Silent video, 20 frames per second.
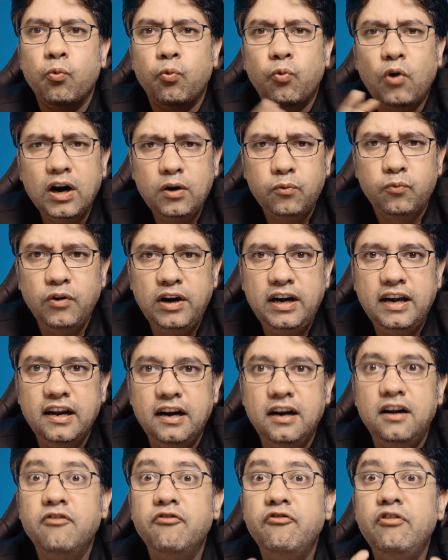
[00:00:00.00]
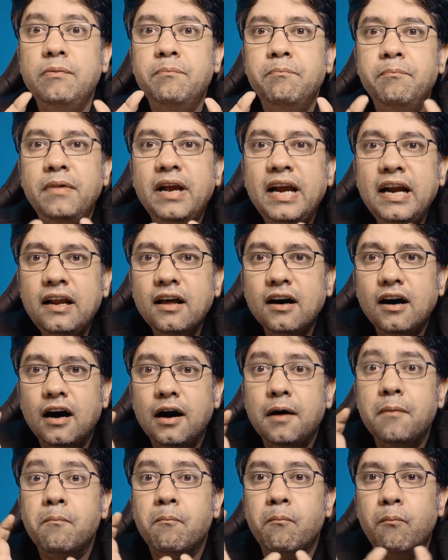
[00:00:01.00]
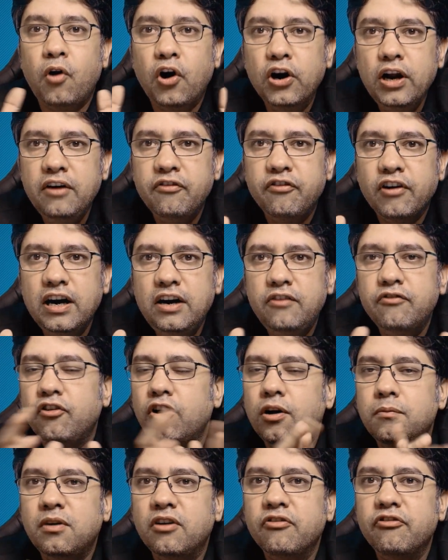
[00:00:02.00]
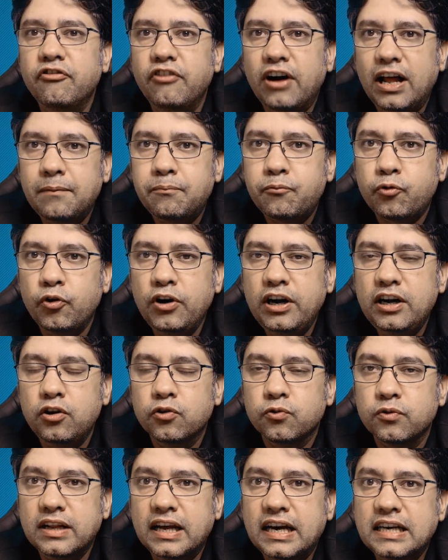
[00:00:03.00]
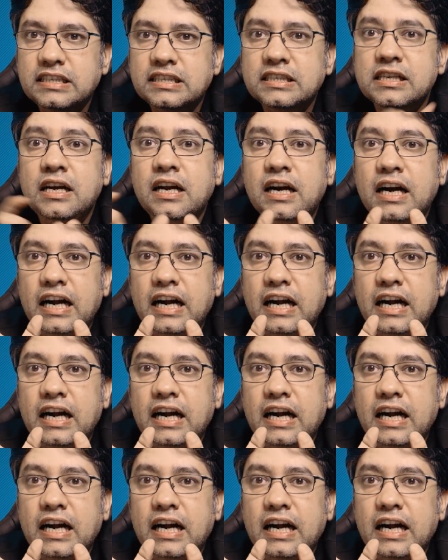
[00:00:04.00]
what we did, we made a modified form of Valproate known as